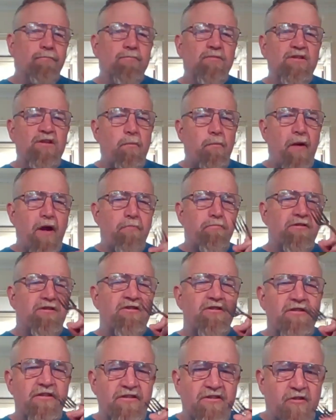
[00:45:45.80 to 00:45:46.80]
The pepper's
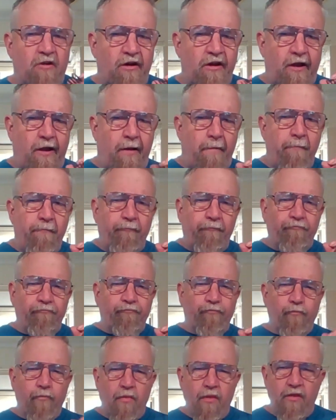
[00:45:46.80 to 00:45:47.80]
just got
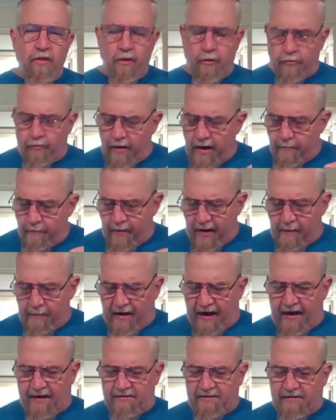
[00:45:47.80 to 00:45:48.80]
the green pepper
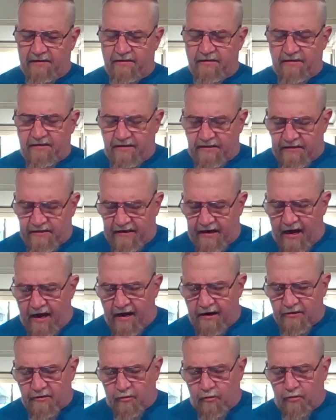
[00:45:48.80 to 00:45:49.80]
has this
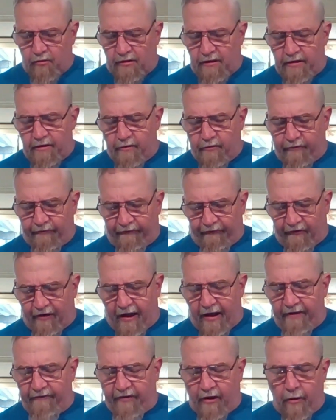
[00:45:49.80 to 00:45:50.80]
subtle little
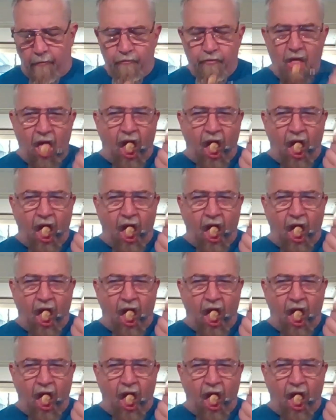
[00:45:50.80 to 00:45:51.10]
flavor.